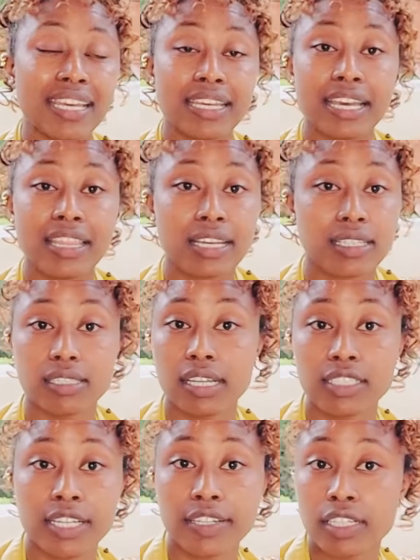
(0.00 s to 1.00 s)
hear there are
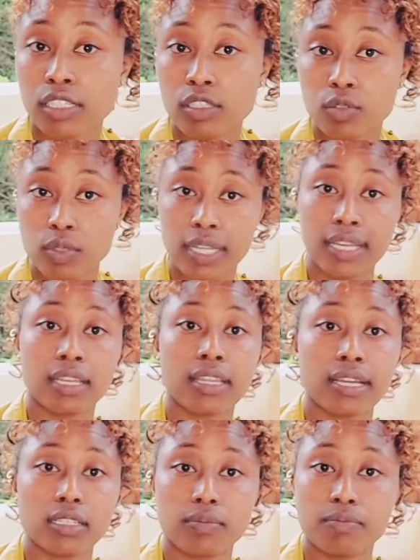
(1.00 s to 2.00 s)
surgeries today
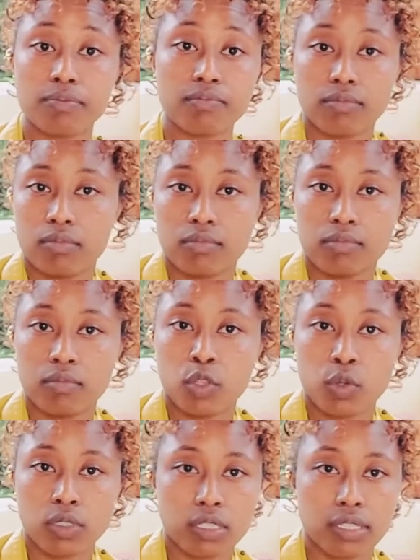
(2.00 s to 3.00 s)
that
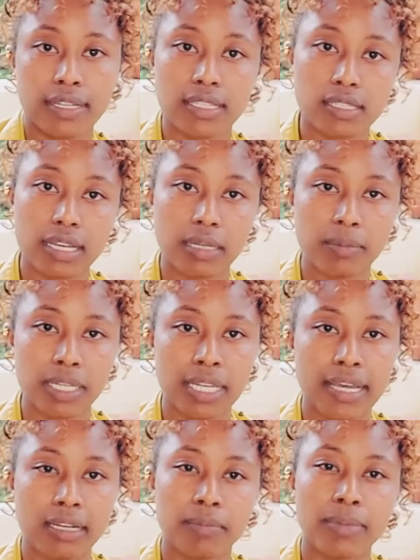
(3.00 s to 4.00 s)
those things can be
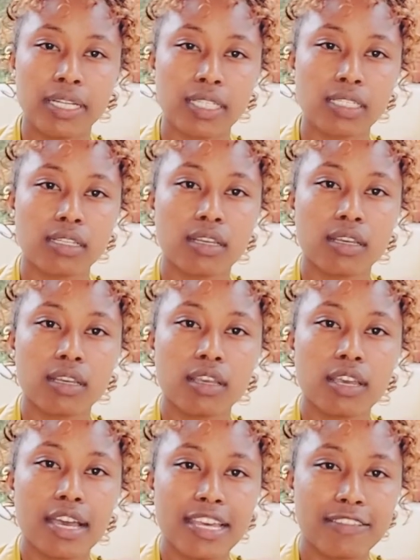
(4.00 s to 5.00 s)
done, but
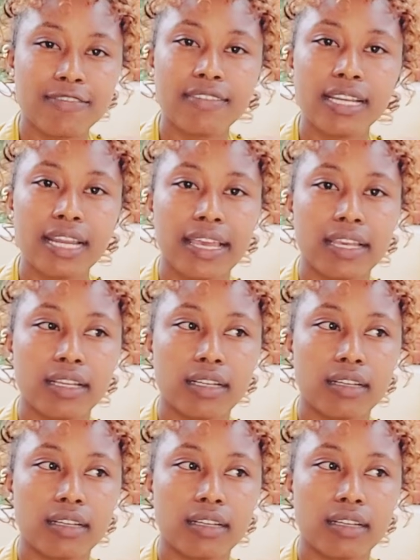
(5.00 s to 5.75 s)
I feel like